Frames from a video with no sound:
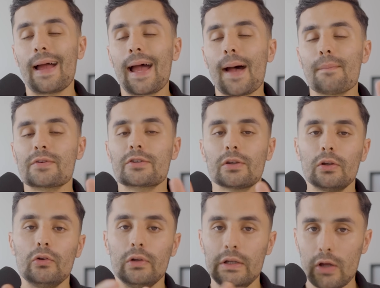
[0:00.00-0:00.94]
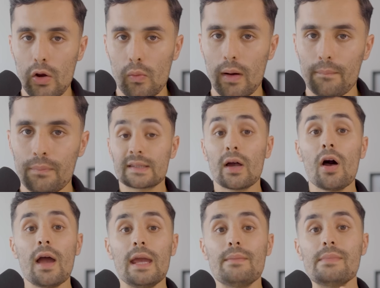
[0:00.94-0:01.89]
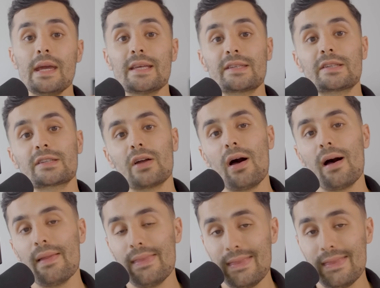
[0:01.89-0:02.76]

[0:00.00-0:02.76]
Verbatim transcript: absolutely no one. The time is to start